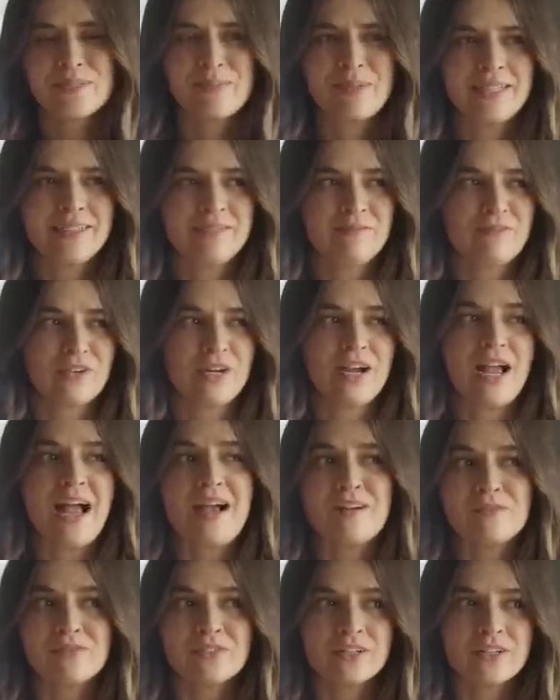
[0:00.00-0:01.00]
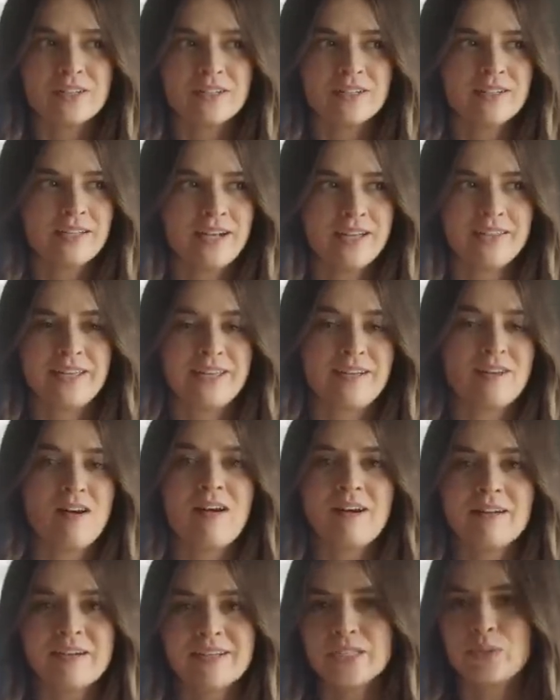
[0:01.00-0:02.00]
It's been forever. I think
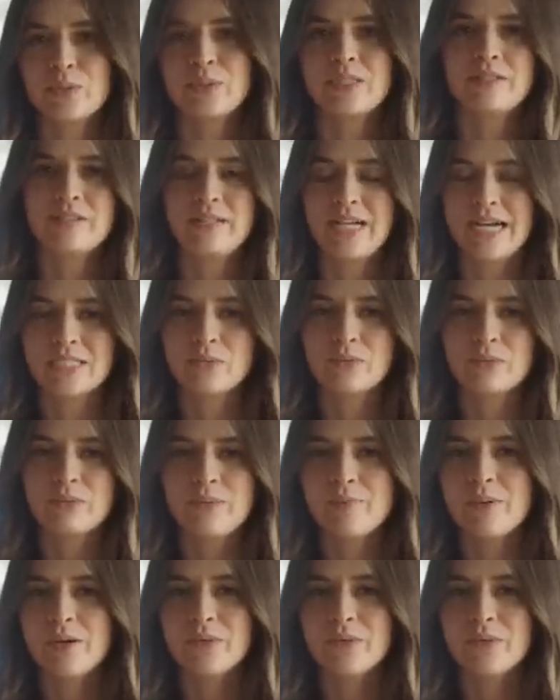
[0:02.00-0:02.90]
August was the last one we